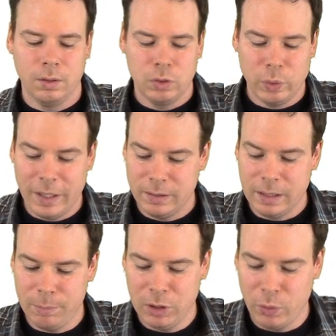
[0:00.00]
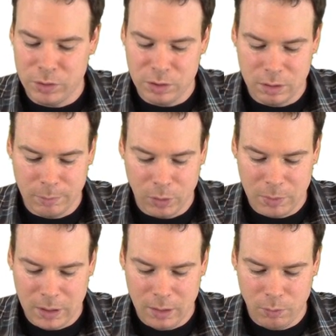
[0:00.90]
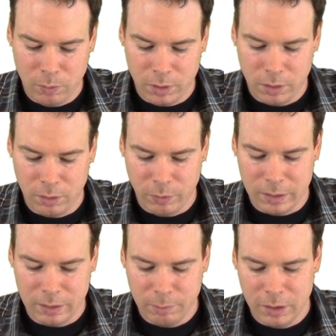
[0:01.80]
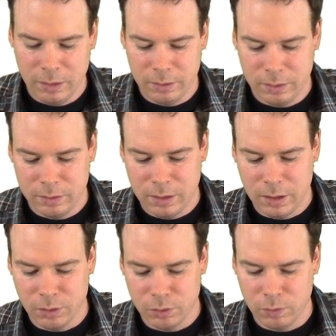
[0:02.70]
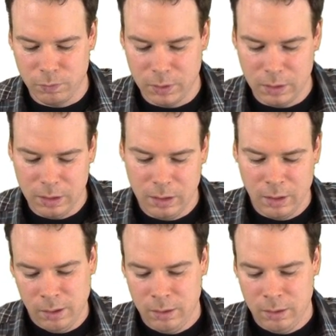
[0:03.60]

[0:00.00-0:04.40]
So we're asked a couple of questions about p. We want to know what the limit is as t goes to infinity.